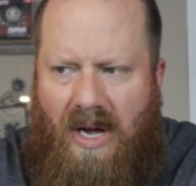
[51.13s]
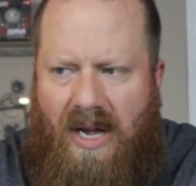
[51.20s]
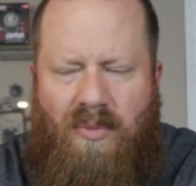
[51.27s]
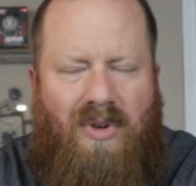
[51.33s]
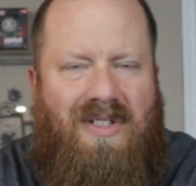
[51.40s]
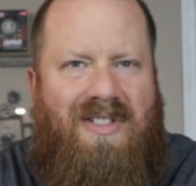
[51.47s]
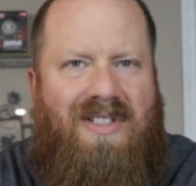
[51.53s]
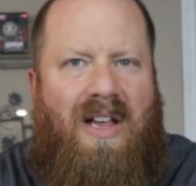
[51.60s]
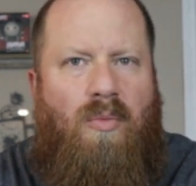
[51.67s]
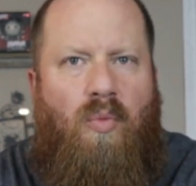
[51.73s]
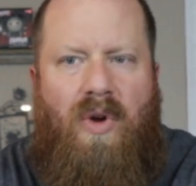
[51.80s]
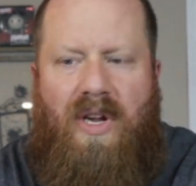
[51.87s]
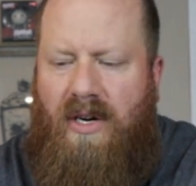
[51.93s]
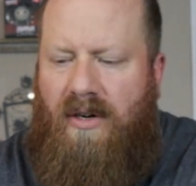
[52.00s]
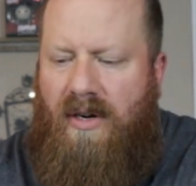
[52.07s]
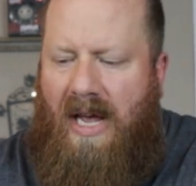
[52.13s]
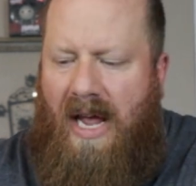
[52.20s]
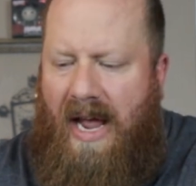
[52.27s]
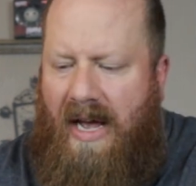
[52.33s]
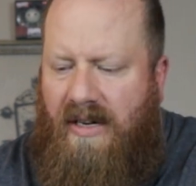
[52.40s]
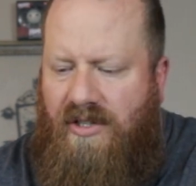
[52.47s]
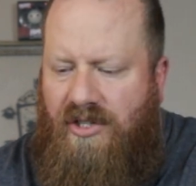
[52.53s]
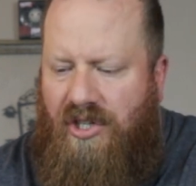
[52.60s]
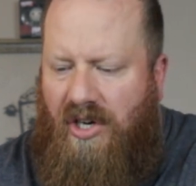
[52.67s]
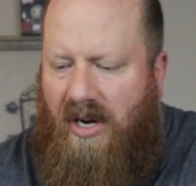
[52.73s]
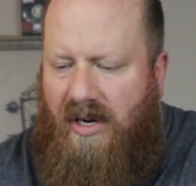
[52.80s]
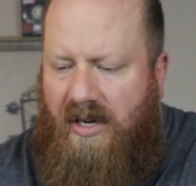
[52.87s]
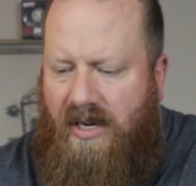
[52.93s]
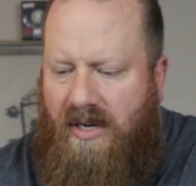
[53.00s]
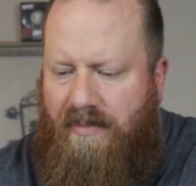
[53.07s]
I wouldn't say weird
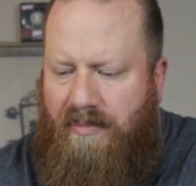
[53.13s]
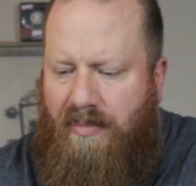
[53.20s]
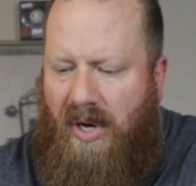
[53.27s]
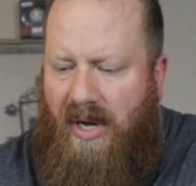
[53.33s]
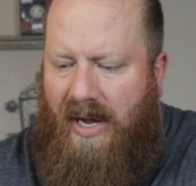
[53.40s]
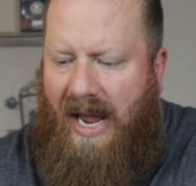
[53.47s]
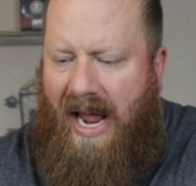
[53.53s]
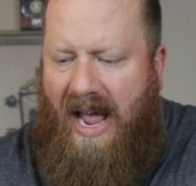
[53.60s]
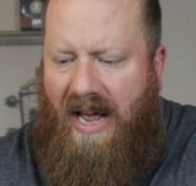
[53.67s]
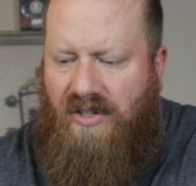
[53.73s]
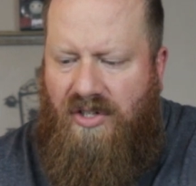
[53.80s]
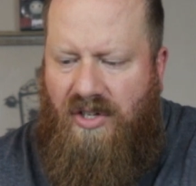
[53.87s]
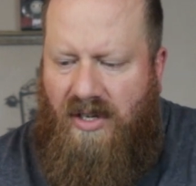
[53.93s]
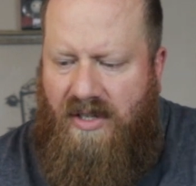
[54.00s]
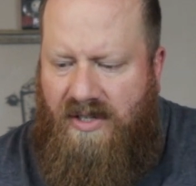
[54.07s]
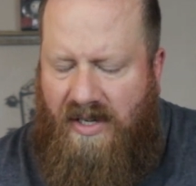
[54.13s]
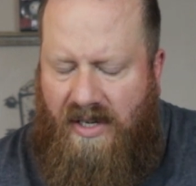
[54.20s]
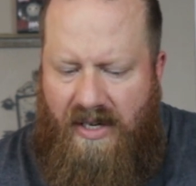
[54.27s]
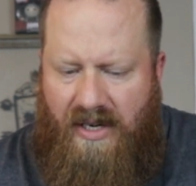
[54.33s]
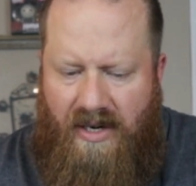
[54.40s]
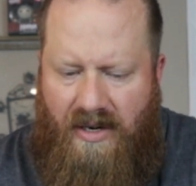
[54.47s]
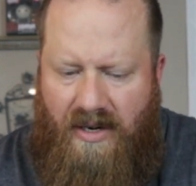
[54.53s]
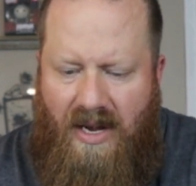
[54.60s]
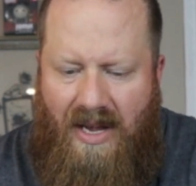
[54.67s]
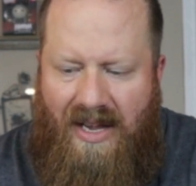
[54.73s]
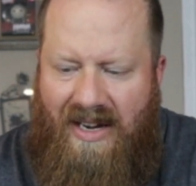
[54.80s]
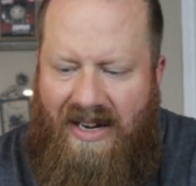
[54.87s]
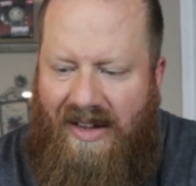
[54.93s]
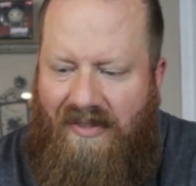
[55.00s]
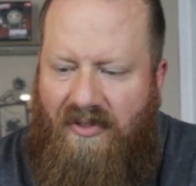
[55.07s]
adjunct, but adjuncts in here,
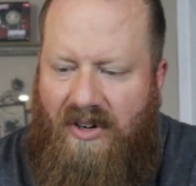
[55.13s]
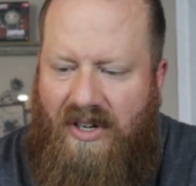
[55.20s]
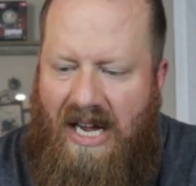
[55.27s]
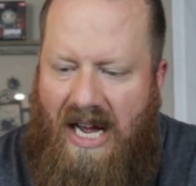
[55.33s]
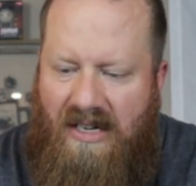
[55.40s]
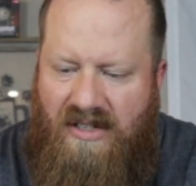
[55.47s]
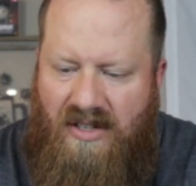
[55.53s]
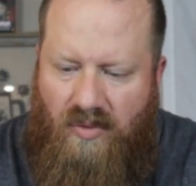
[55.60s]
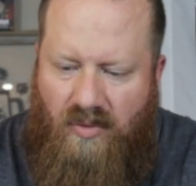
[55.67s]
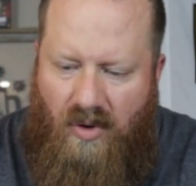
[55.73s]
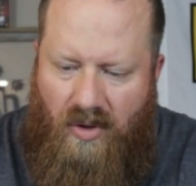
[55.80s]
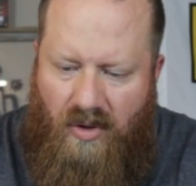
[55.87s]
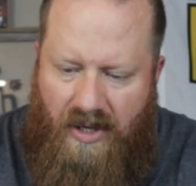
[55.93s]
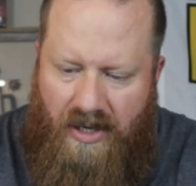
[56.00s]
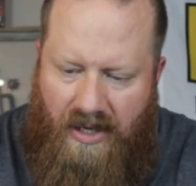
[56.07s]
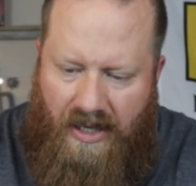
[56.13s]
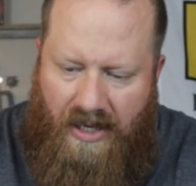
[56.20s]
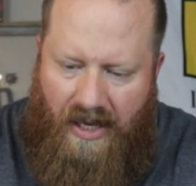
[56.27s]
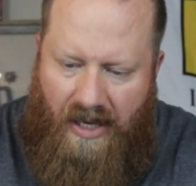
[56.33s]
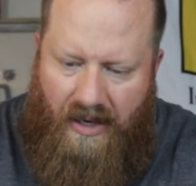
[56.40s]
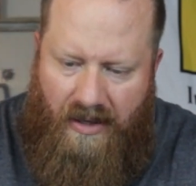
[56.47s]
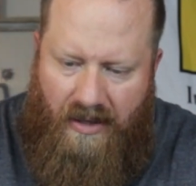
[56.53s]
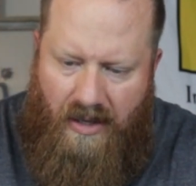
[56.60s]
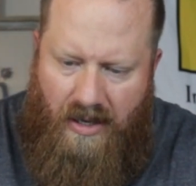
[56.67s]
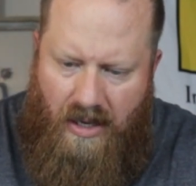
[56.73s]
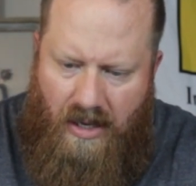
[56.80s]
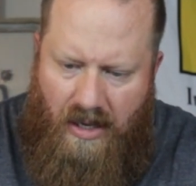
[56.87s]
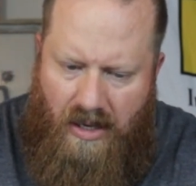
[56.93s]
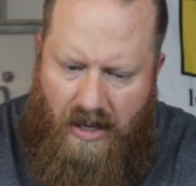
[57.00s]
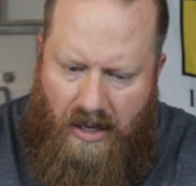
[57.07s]
and I forgot to roll it again.
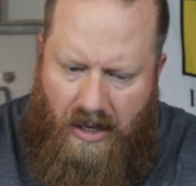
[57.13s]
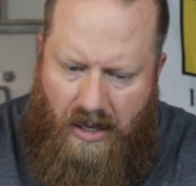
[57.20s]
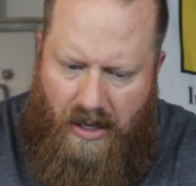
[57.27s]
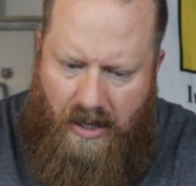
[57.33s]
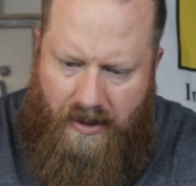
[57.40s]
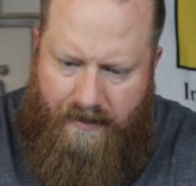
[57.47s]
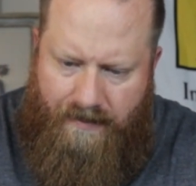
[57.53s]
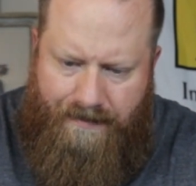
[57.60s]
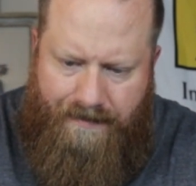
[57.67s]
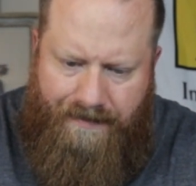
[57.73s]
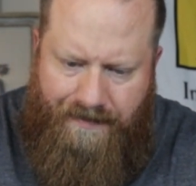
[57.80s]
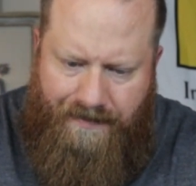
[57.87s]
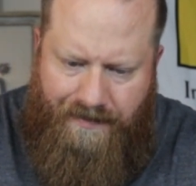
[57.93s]
Um,